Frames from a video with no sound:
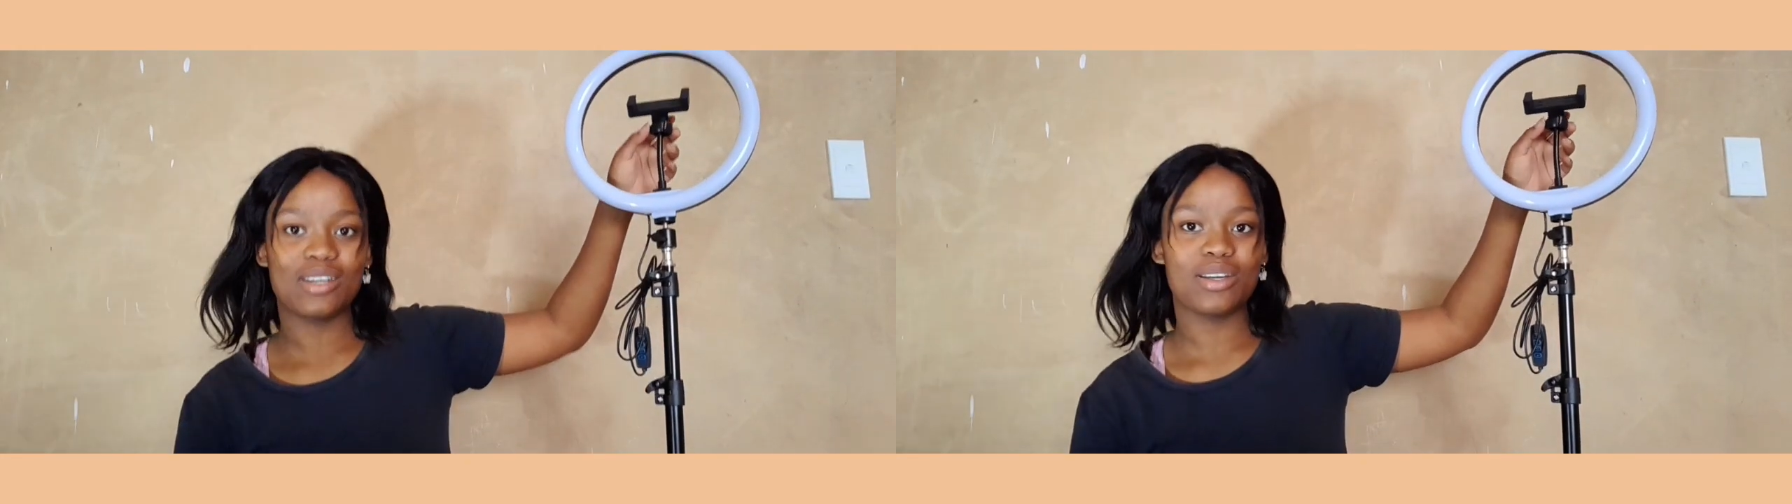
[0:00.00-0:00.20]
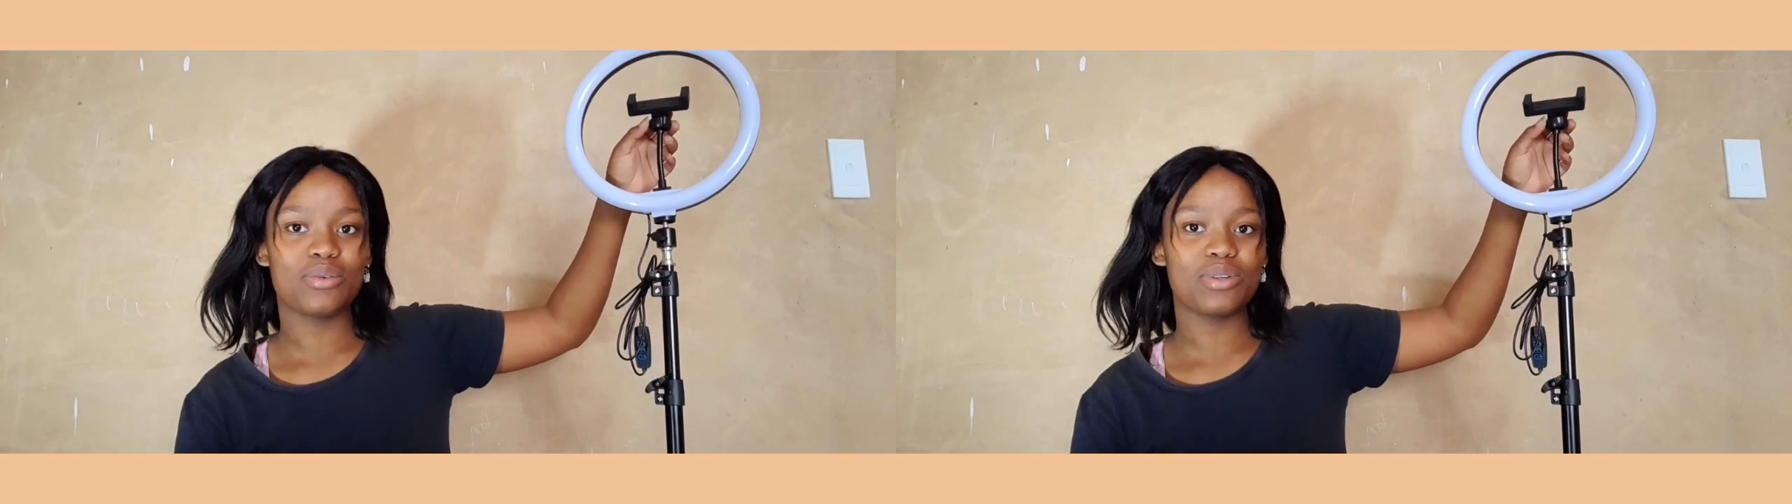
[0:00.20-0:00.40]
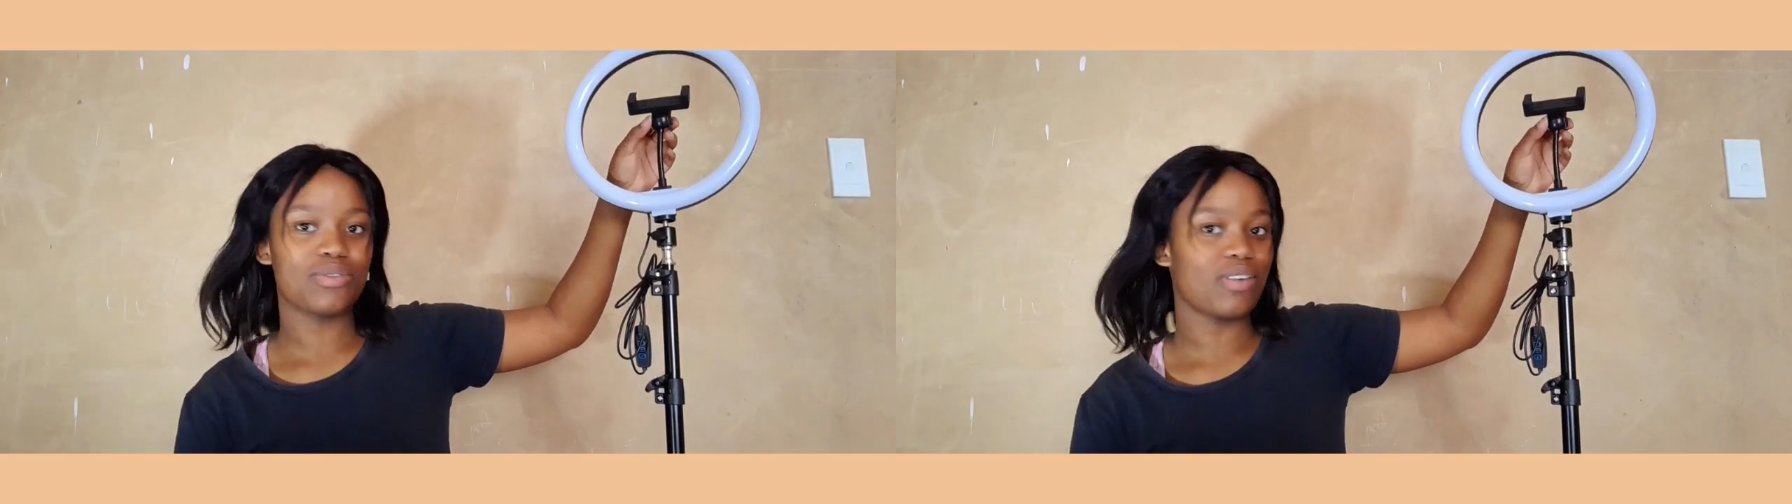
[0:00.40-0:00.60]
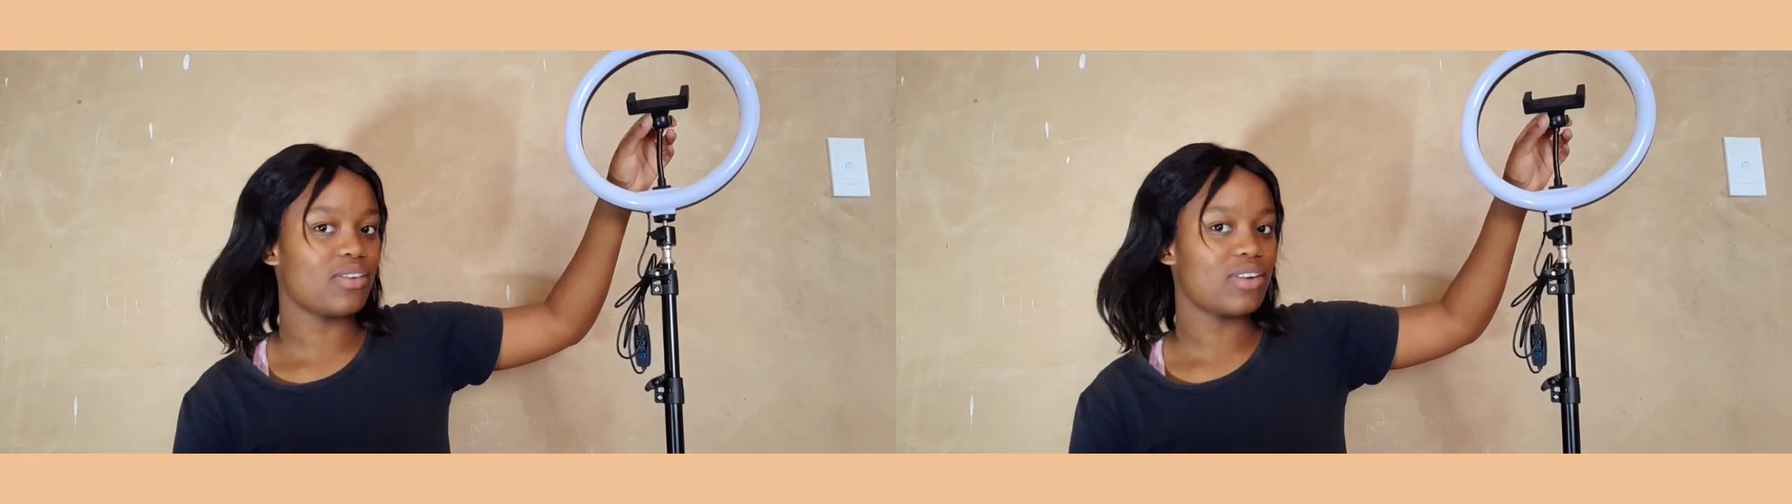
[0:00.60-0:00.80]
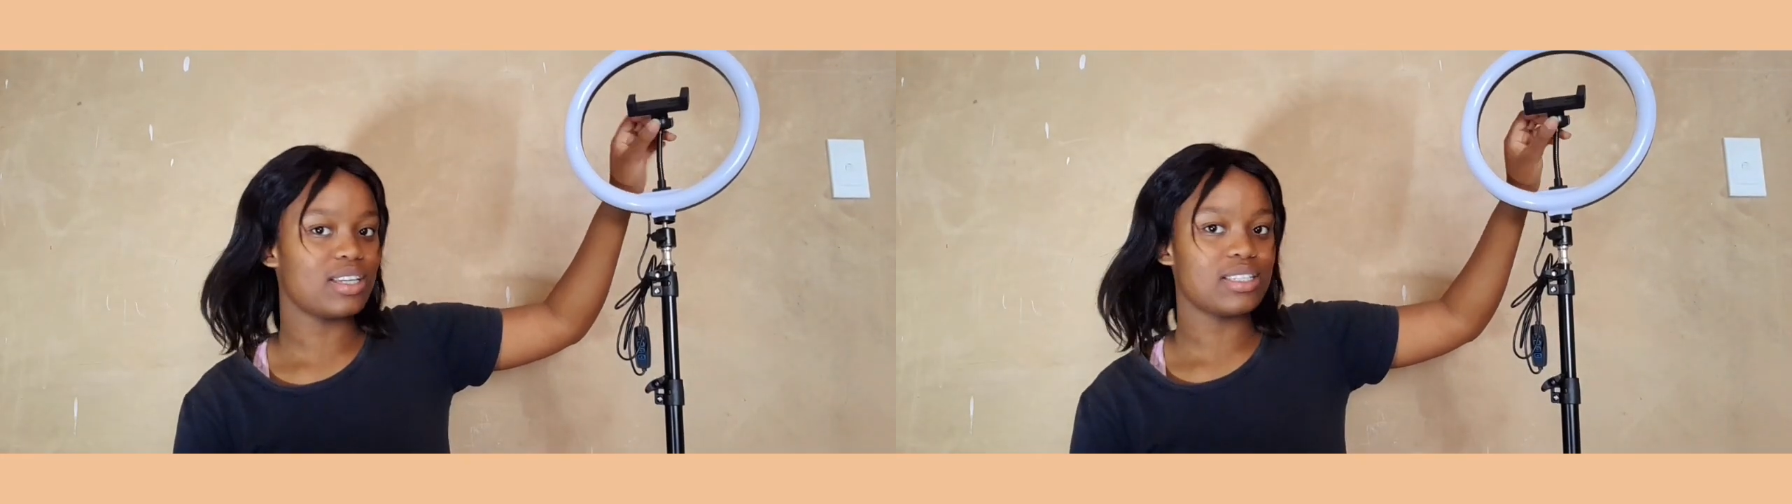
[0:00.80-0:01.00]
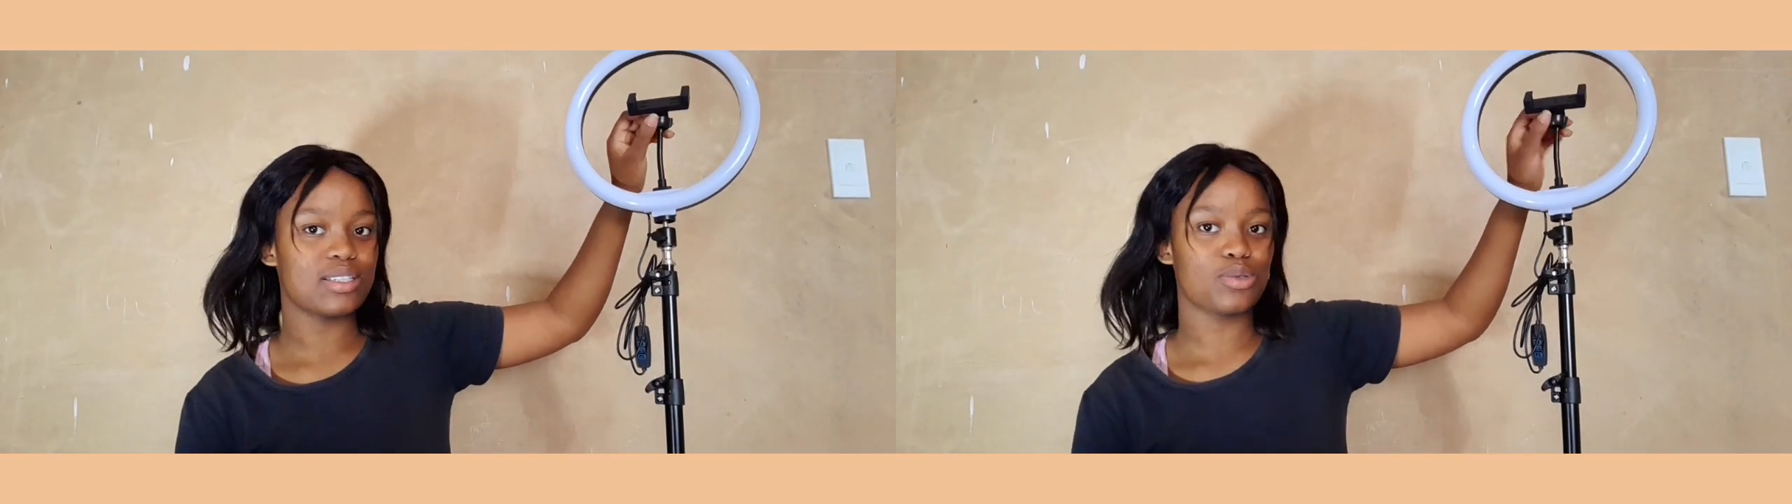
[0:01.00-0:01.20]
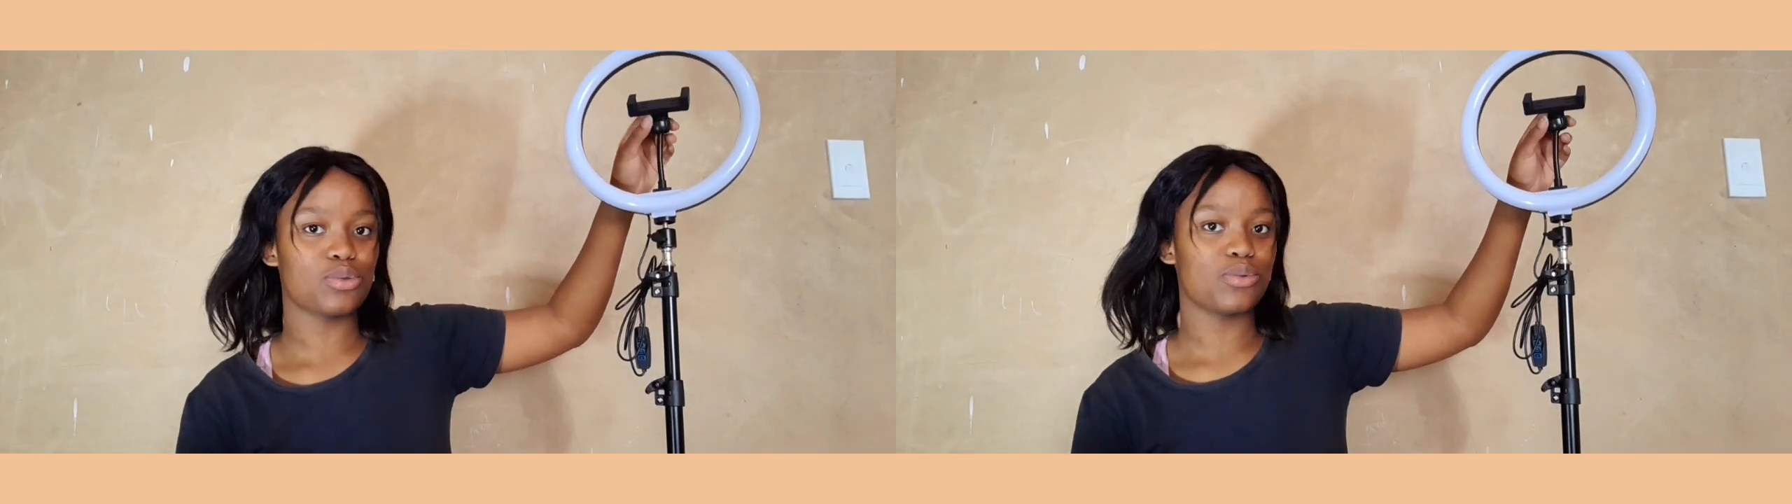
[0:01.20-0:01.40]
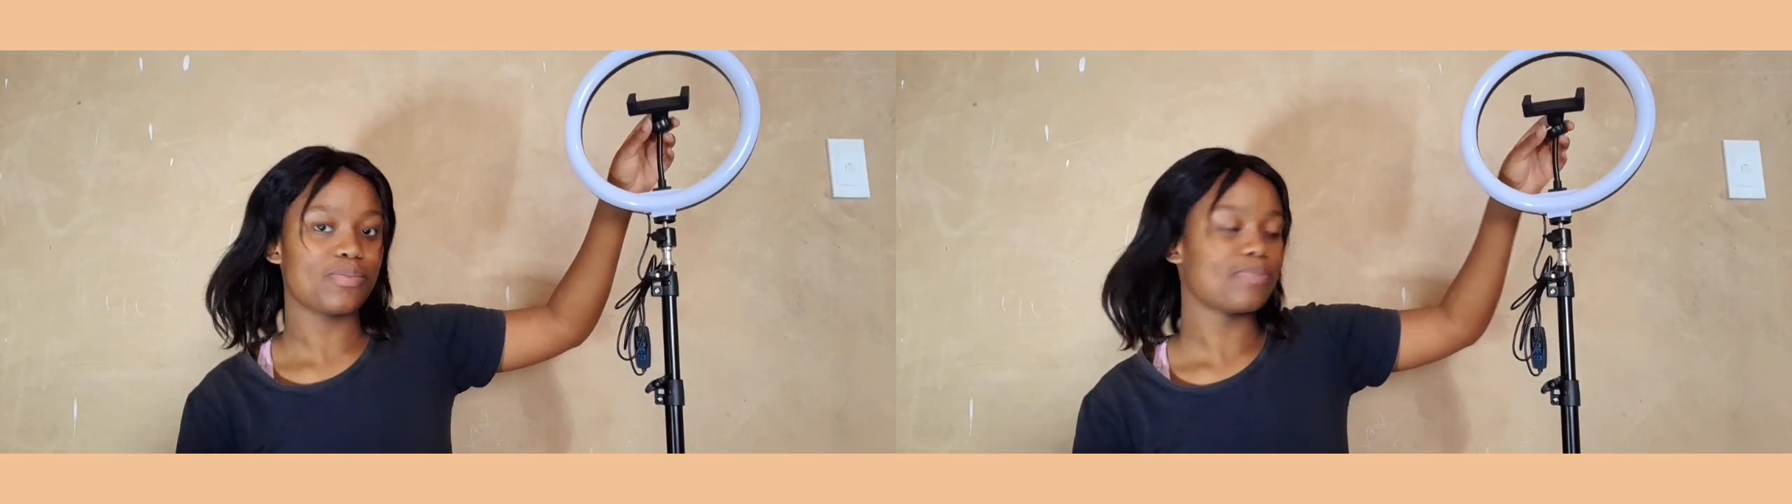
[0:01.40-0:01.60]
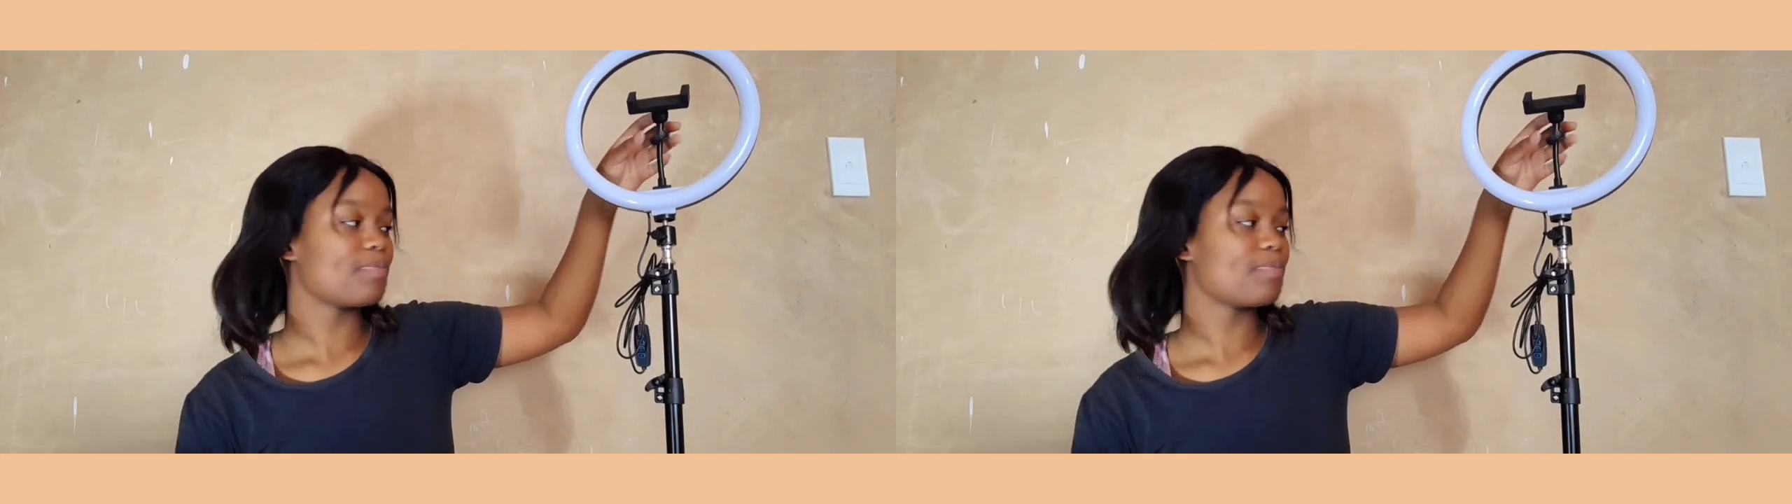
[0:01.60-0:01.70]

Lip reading: It was very easy to